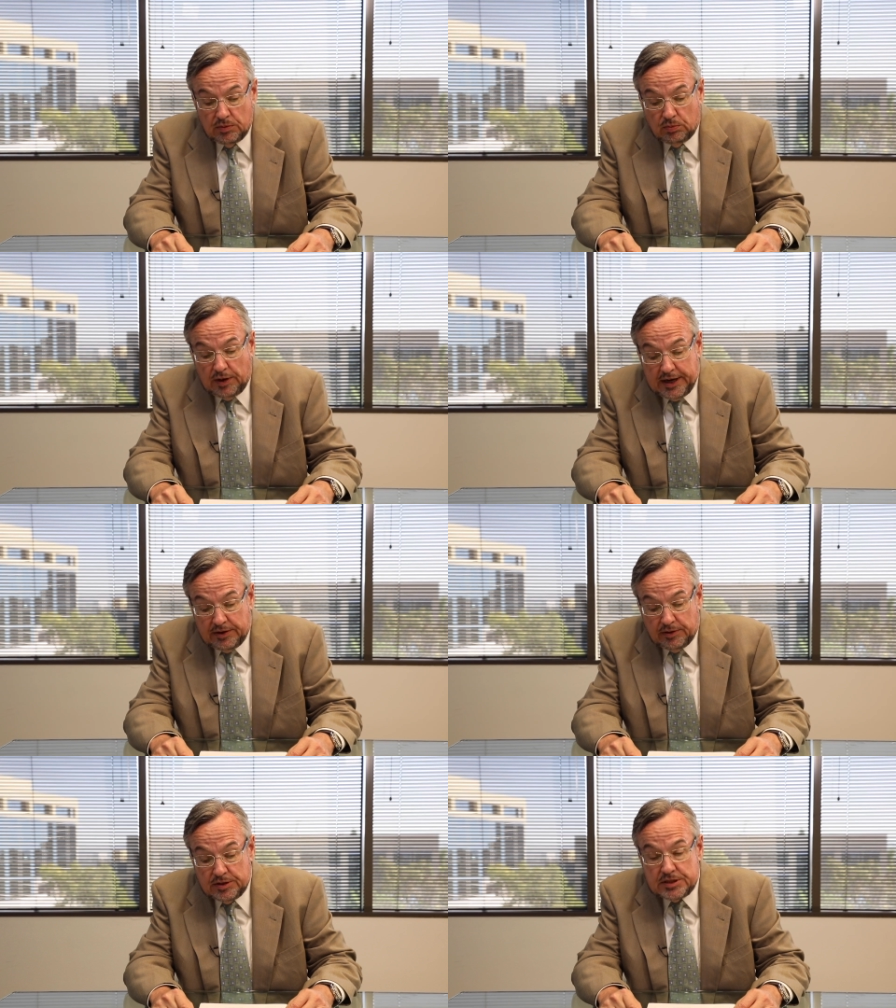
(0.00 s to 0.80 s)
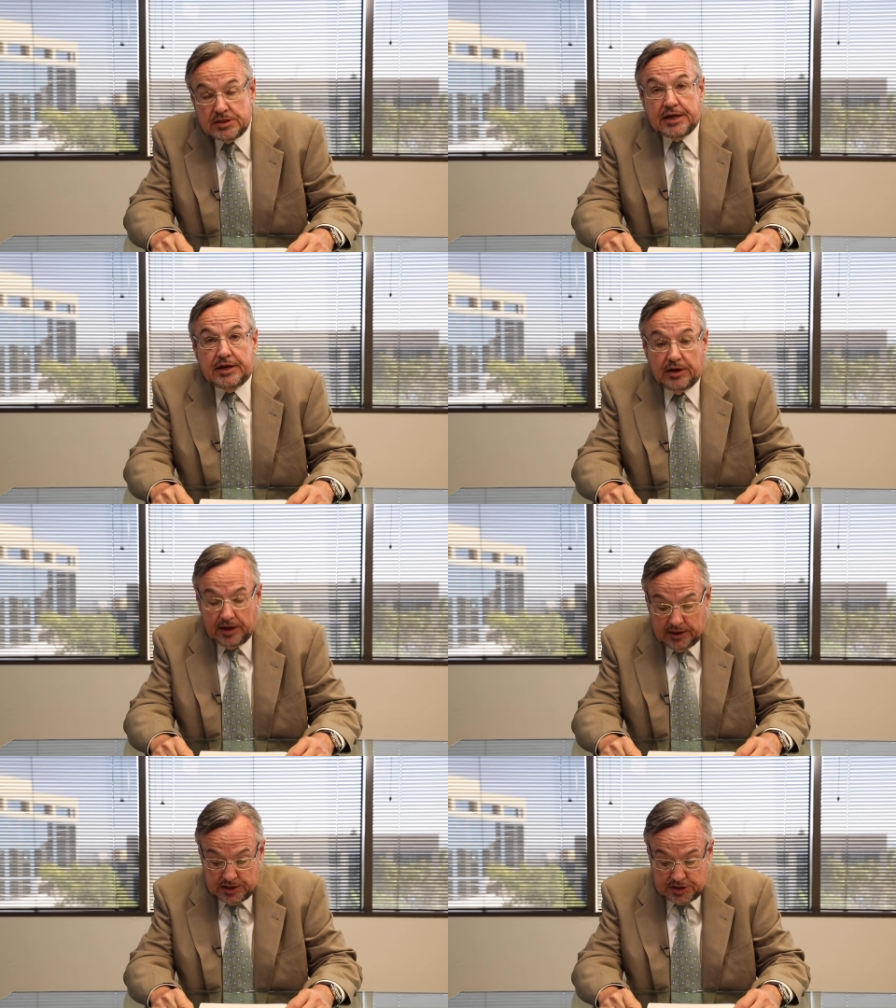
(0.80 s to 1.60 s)
writers,
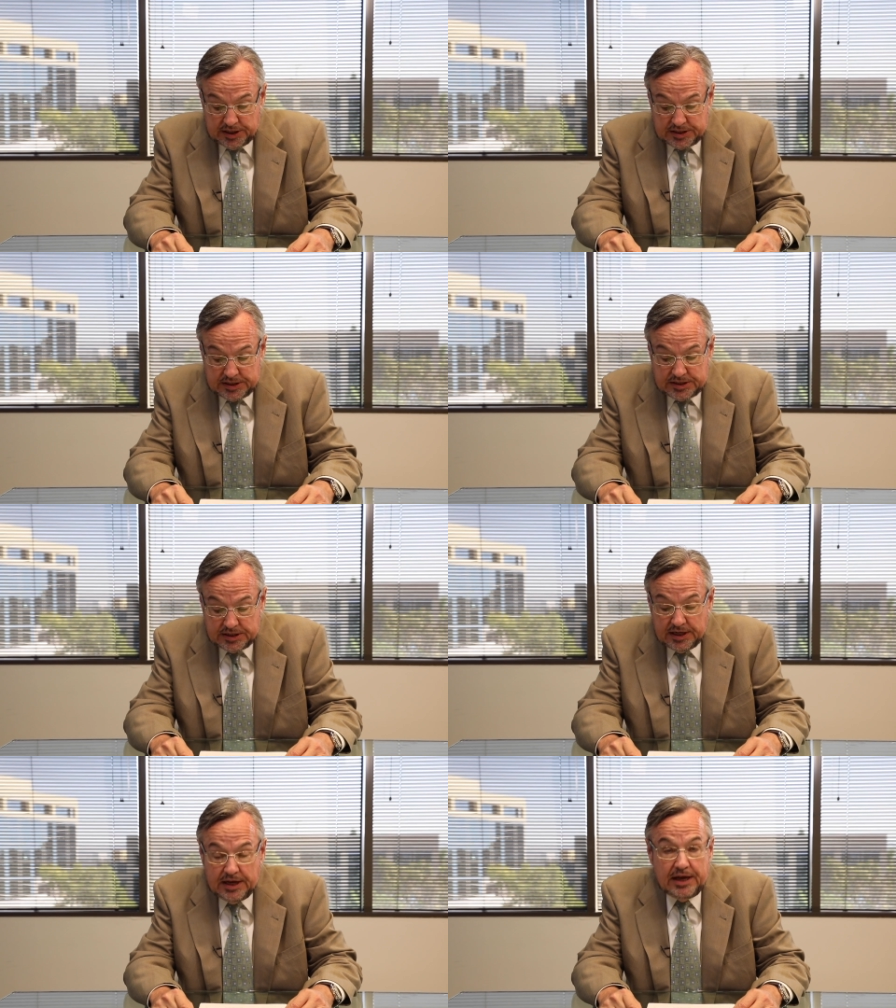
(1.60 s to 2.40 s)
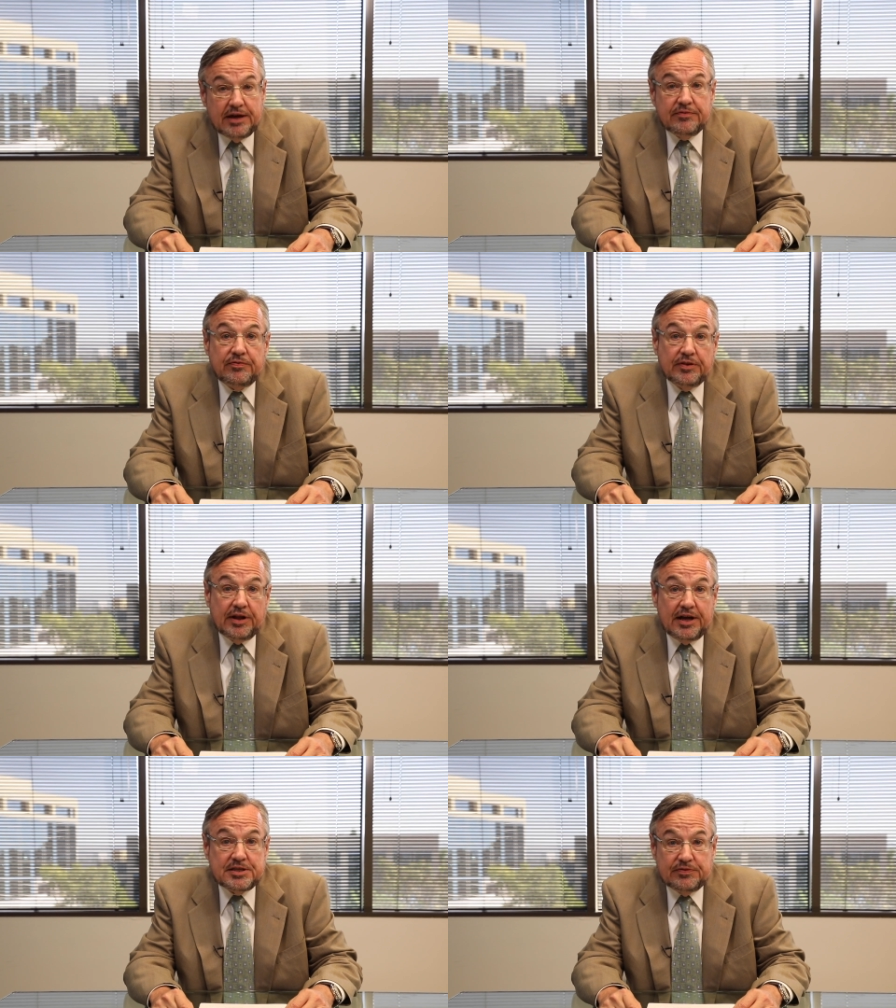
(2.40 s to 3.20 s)
psychologists, and
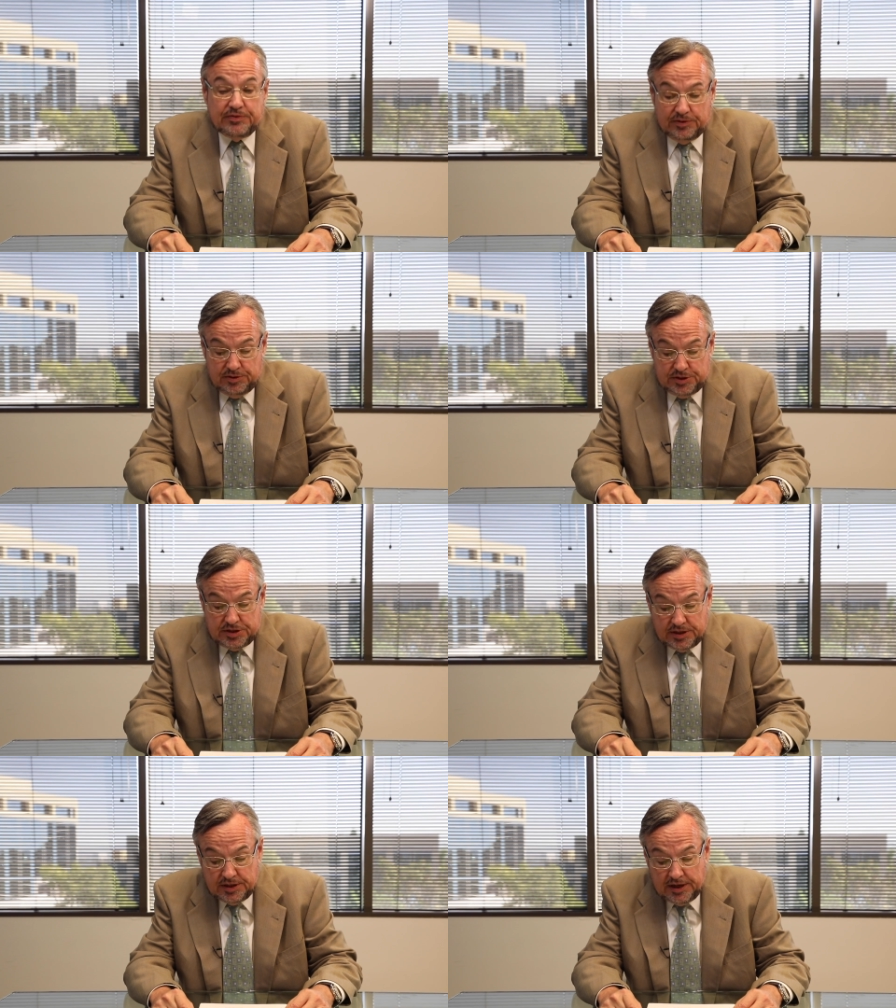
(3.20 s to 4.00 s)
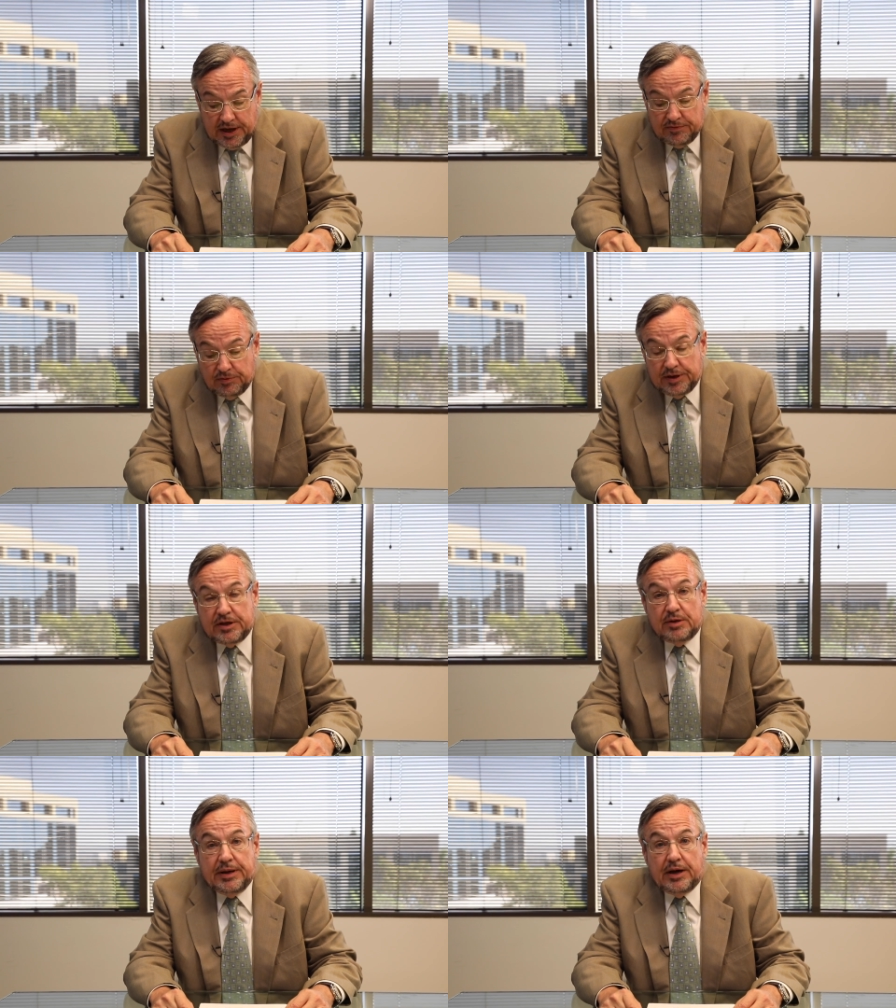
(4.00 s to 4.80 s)
philosophers have
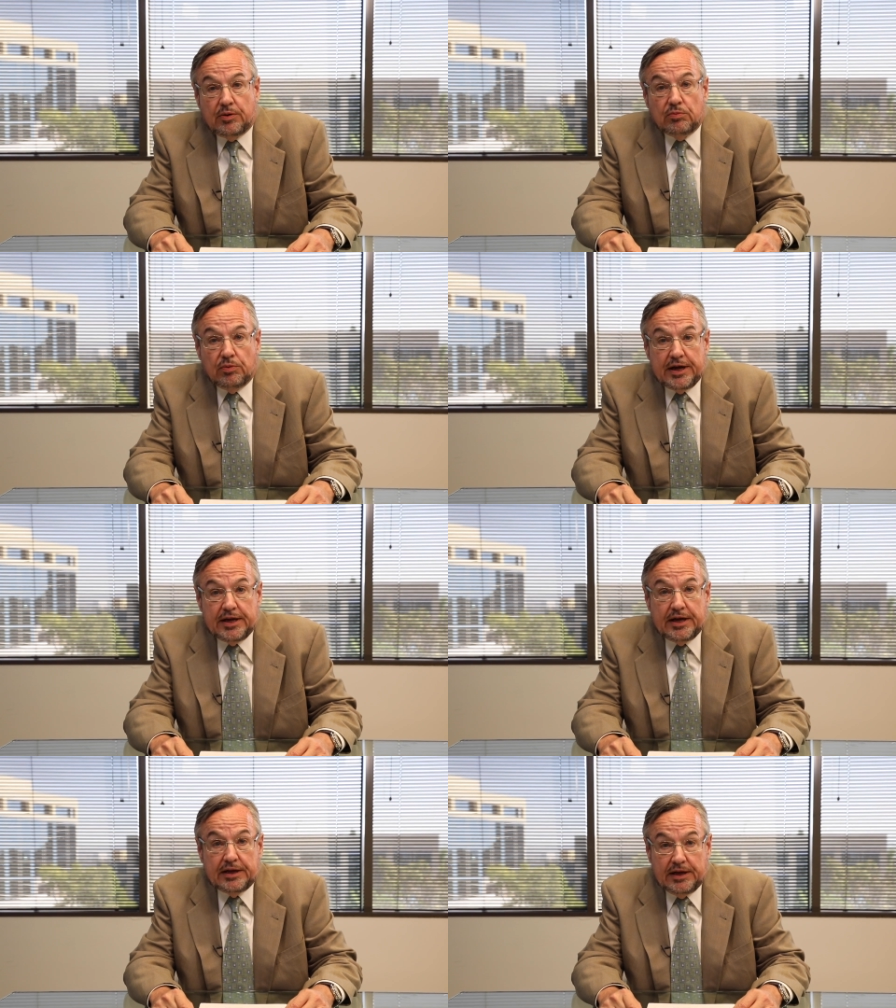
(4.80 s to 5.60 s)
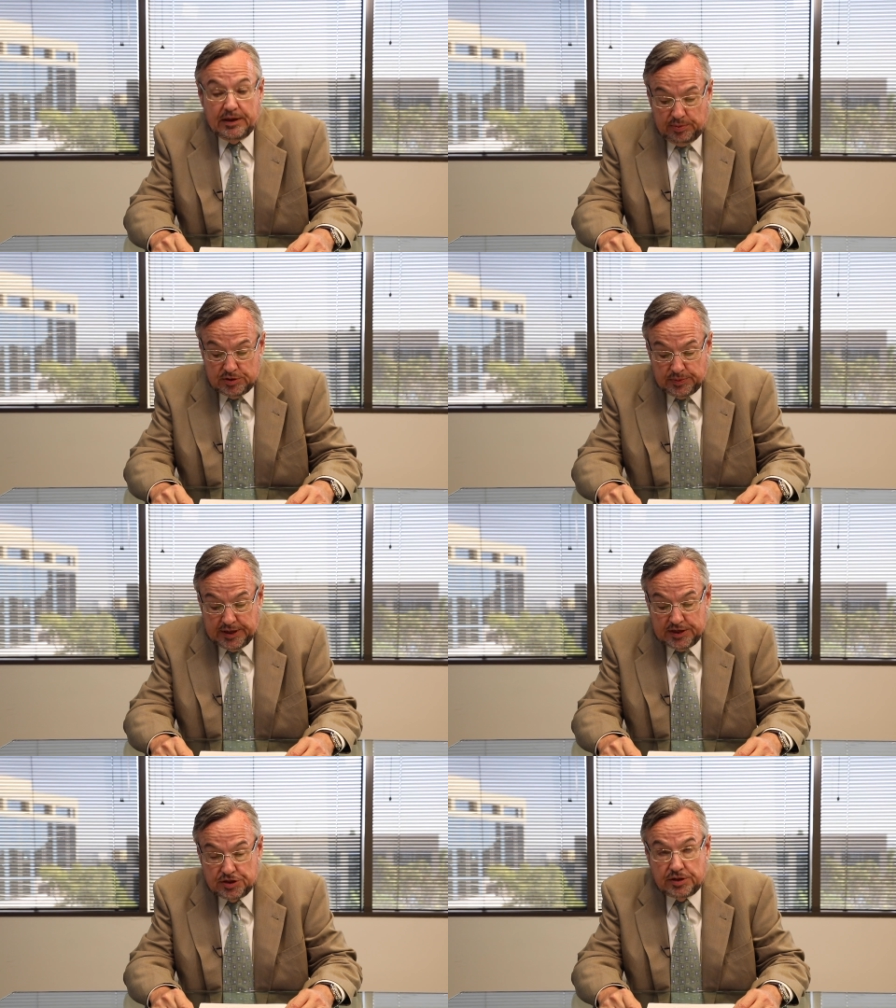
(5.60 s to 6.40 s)
written about writing and
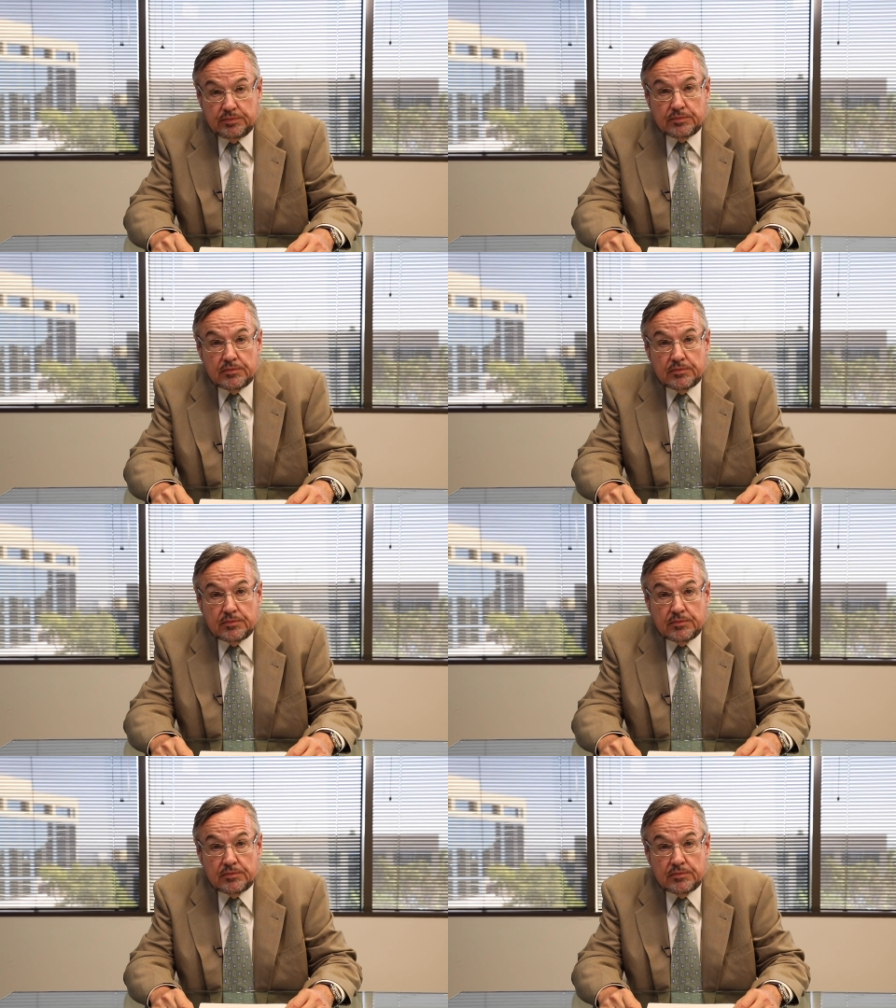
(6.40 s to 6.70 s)
persuasion.